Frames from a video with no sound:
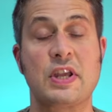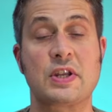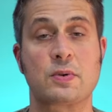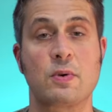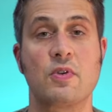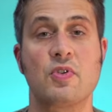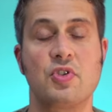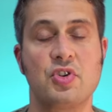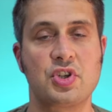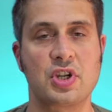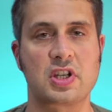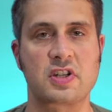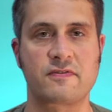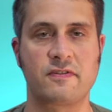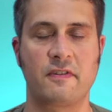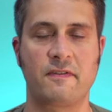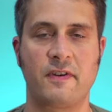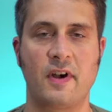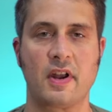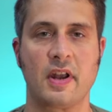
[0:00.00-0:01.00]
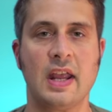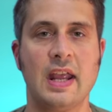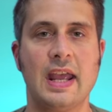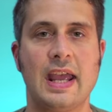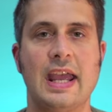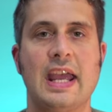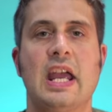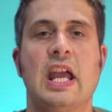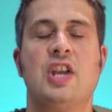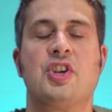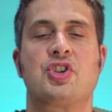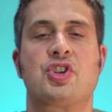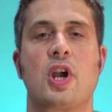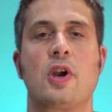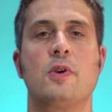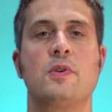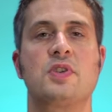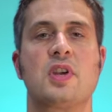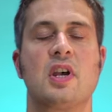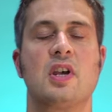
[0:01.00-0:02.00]
this one just for fun. It
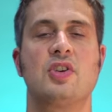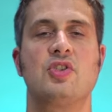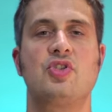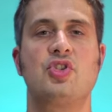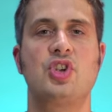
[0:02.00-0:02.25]
shows